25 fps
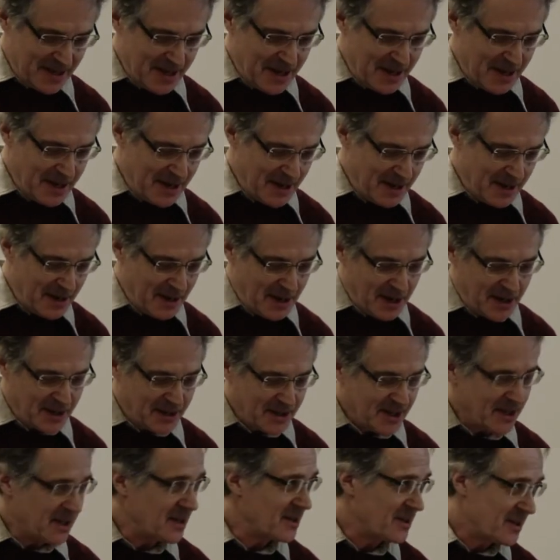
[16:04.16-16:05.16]

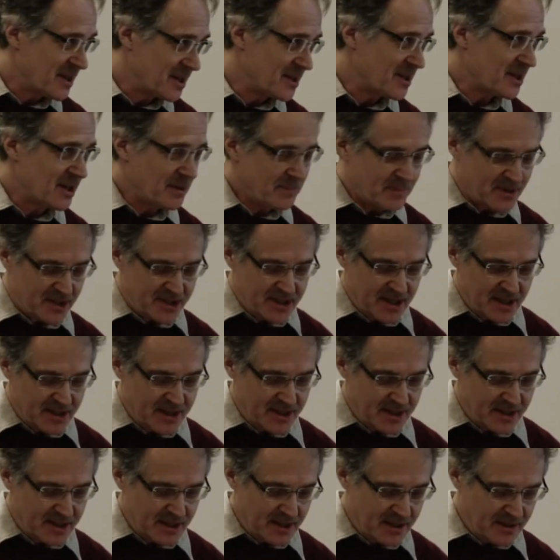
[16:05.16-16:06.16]
idea that I
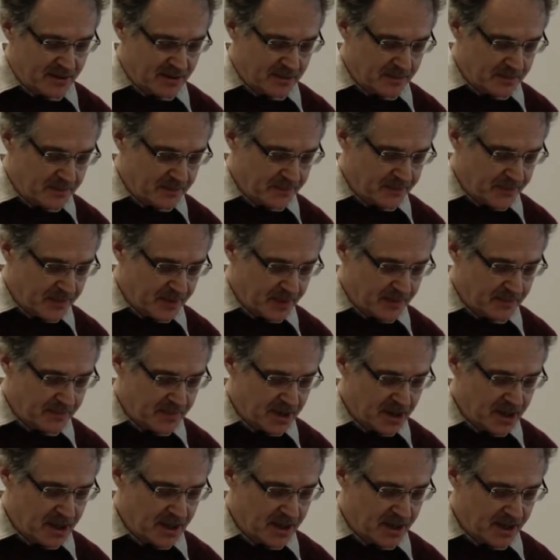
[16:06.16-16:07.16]
presented in the
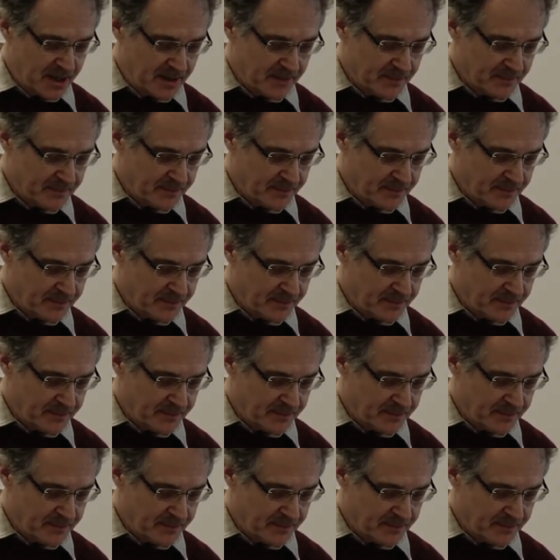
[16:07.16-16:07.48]
beginning.